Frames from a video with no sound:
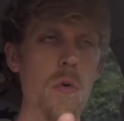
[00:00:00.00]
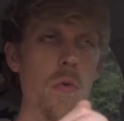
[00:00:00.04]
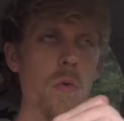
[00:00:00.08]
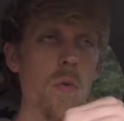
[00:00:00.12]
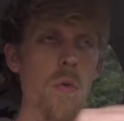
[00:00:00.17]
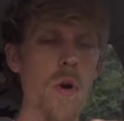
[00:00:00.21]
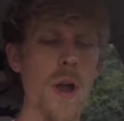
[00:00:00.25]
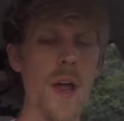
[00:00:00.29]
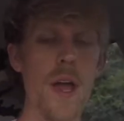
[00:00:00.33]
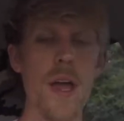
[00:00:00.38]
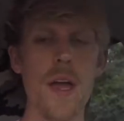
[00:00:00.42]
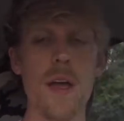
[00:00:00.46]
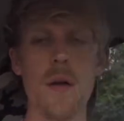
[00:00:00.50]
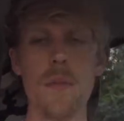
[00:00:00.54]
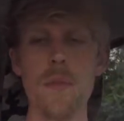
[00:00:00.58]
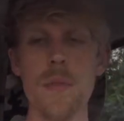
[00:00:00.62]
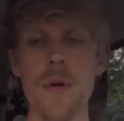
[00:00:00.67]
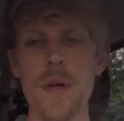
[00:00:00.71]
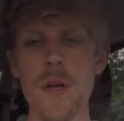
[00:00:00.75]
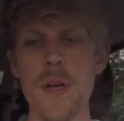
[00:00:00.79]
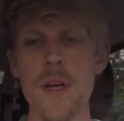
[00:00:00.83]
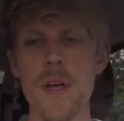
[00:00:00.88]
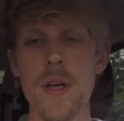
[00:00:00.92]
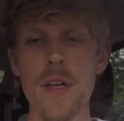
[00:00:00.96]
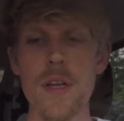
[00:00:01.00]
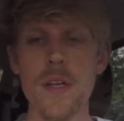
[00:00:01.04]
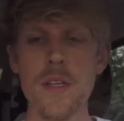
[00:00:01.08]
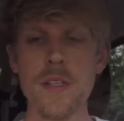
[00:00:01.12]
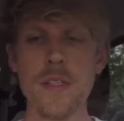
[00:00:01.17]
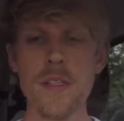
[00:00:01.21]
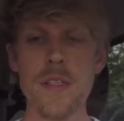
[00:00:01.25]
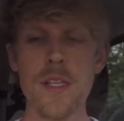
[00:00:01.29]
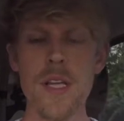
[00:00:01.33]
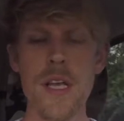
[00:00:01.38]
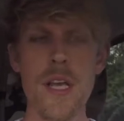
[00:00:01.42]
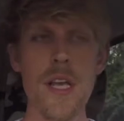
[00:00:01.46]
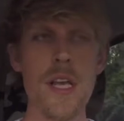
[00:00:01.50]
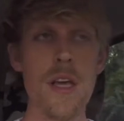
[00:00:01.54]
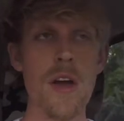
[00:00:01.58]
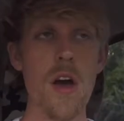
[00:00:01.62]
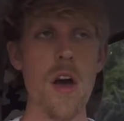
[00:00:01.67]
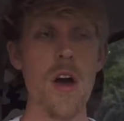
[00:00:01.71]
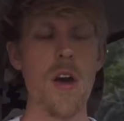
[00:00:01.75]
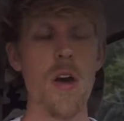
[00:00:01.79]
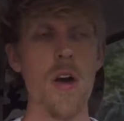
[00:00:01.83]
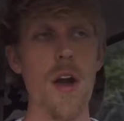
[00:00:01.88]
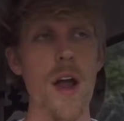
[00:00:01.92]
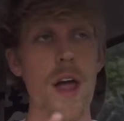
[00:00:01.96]
Ram
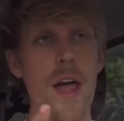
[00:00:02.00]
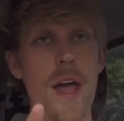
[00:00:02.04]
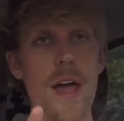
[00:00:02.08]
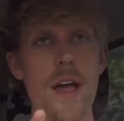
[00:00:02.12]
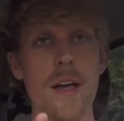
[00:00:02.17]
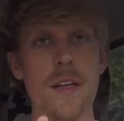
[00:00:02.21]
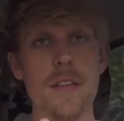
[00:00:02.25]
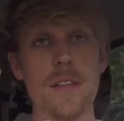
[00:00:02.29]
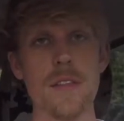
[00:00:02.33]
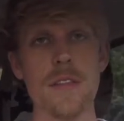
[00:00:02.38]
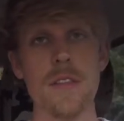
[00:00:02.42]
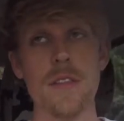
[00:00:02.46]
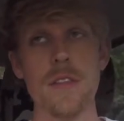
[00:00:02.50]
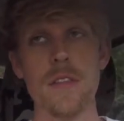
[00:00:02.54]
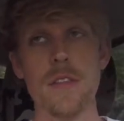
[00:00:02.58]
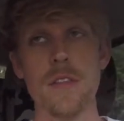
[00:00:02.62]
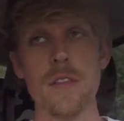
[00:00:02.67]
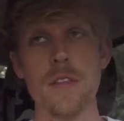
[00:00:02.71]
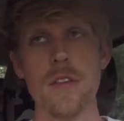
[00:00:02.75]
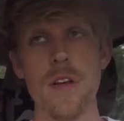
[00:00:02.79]
TRX,